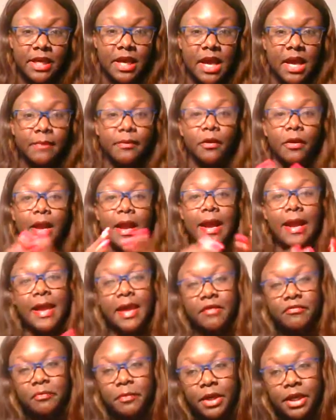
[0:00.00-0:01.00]
time, or I
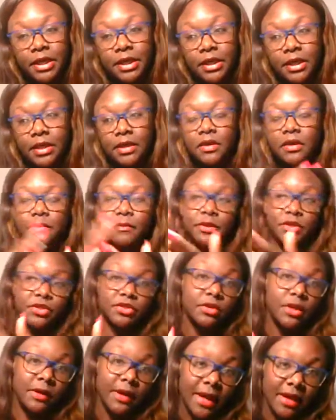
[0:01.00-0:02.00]
have money, but
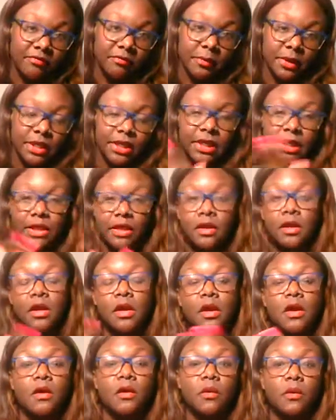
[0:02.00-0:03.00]
you don't have money,
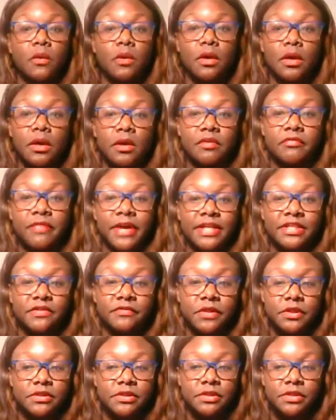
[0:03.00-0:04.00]
or vice
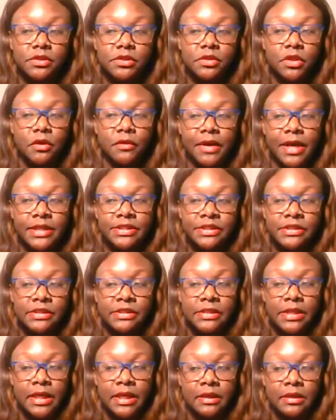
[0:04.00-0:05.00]
versa. So I just
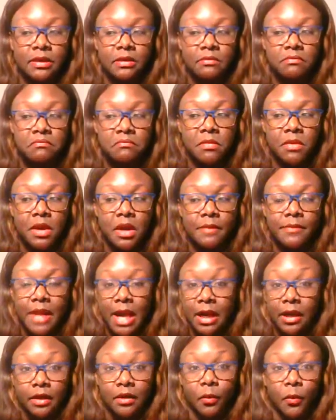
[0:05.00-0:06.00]
said, I'm
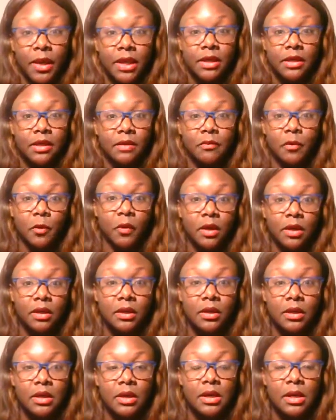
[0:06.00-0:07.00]
not going to wait
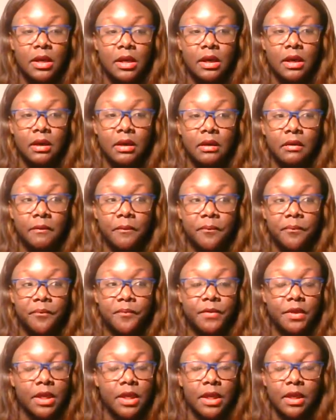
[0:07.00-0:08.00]
anymore. Um,
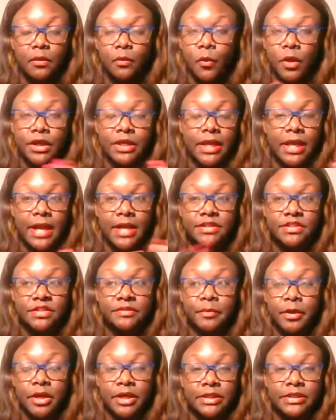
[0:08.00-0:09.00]
and one day I
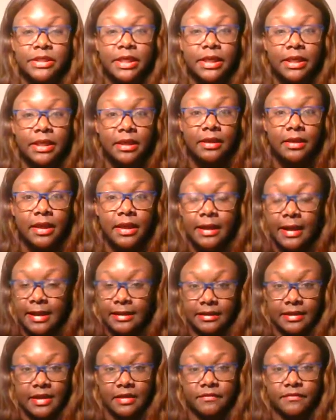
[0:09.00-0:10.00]
just bought a ticket and I
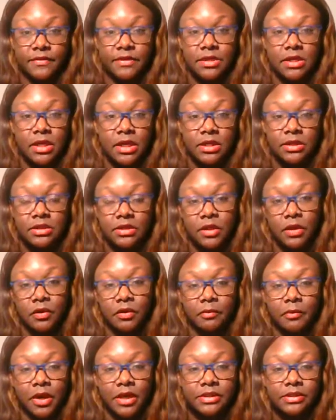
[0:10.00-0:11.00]
left to go
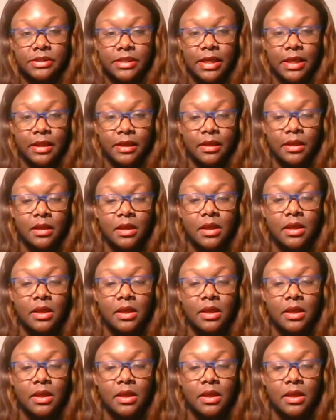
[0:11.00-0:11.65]
to Marseille.